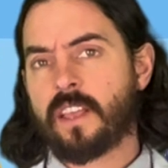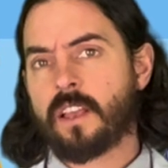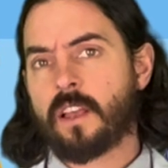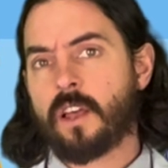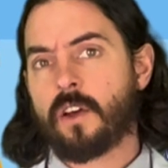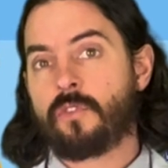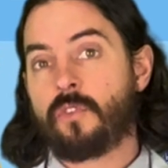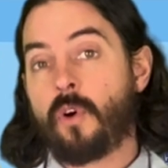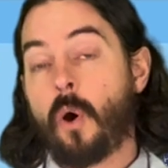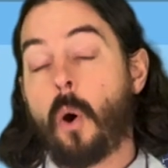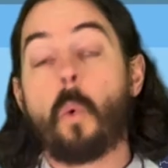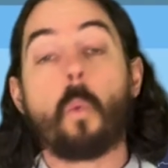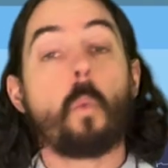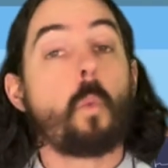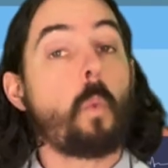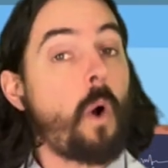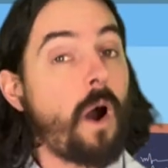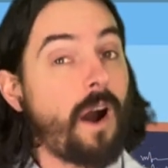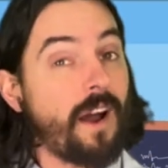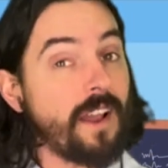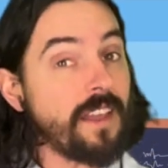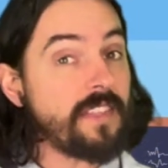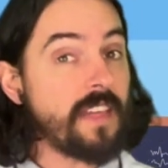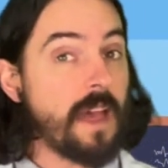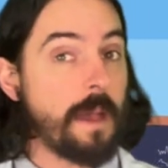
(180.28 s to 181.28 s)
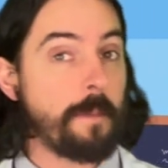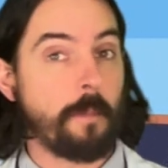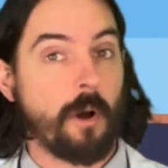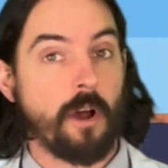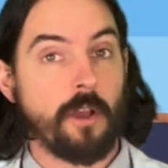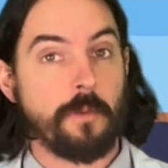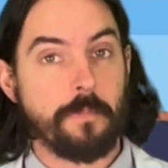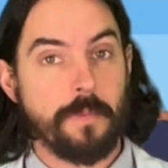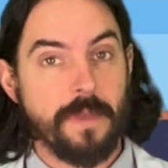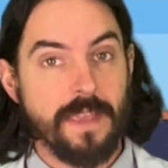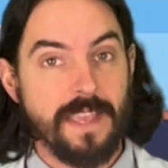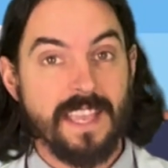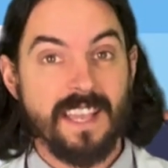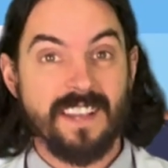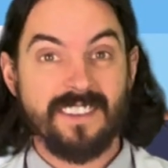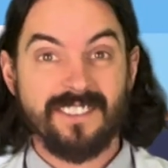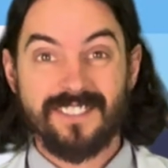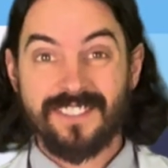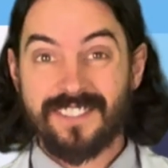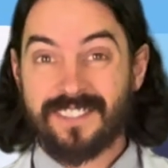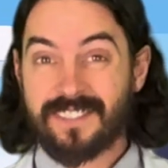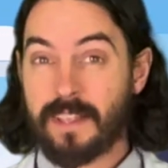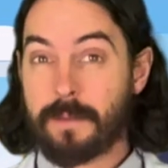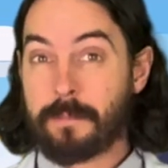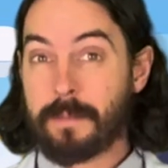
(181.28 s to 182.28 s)
of why there might be
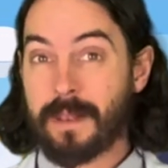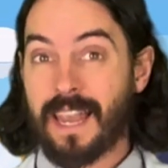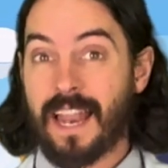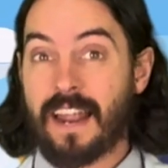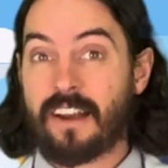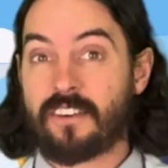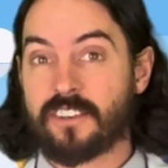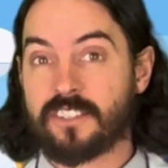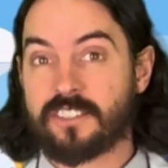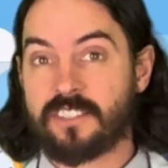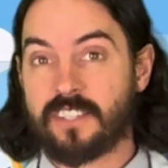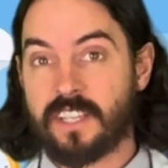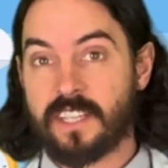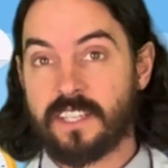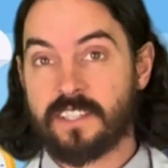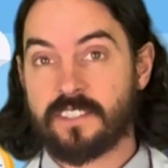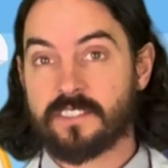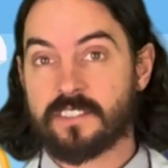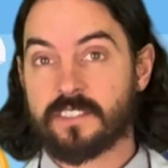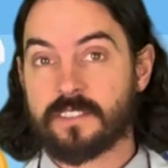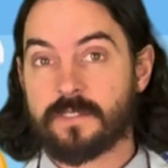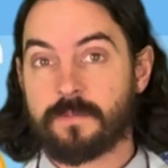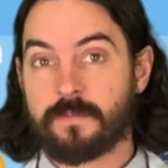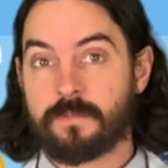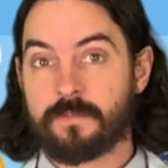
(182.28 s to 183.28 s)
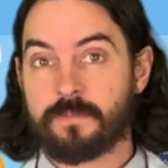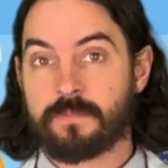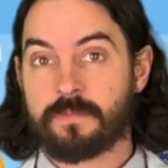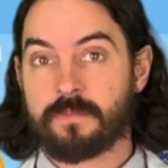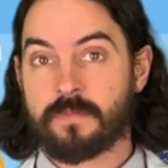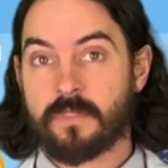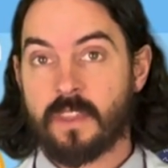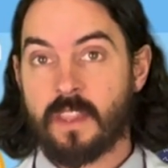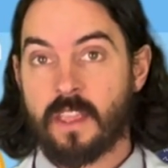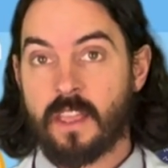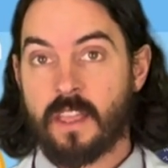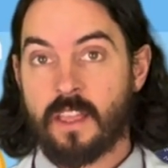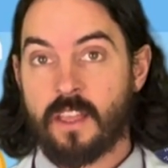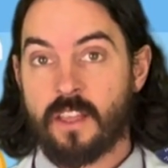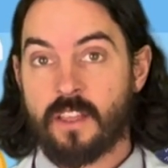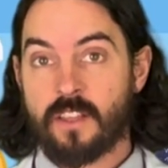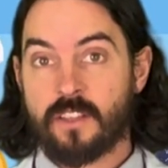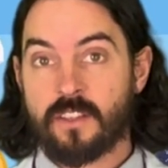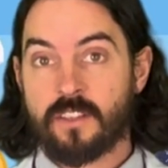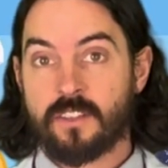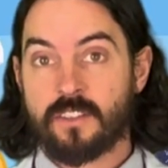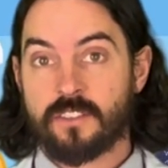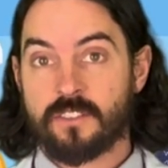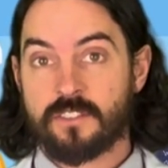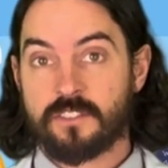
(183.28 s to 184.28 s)
similarities.
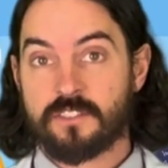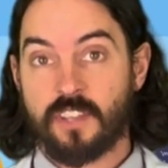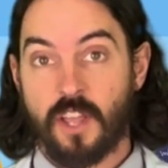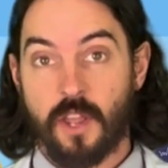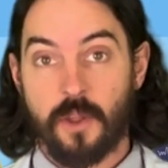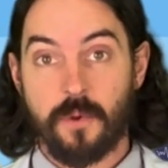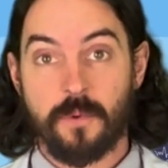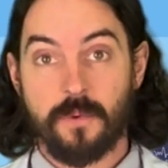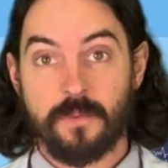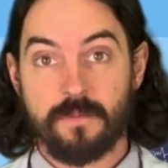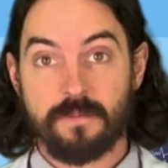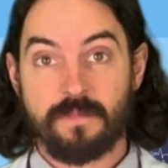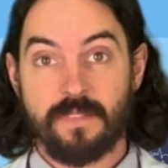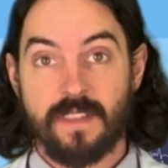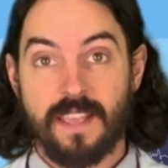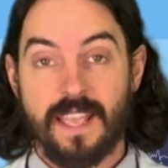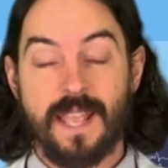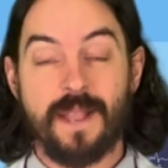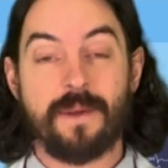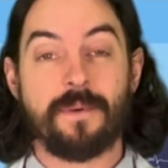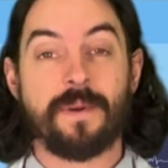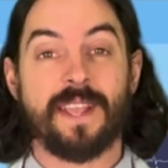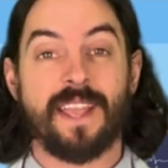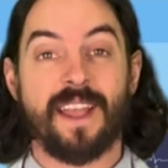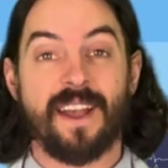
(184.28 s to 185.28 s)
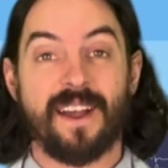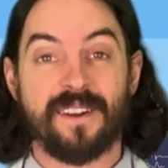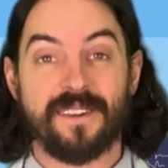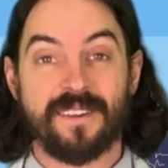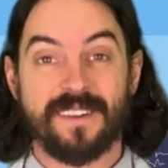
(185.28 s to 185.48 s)
So, here we go.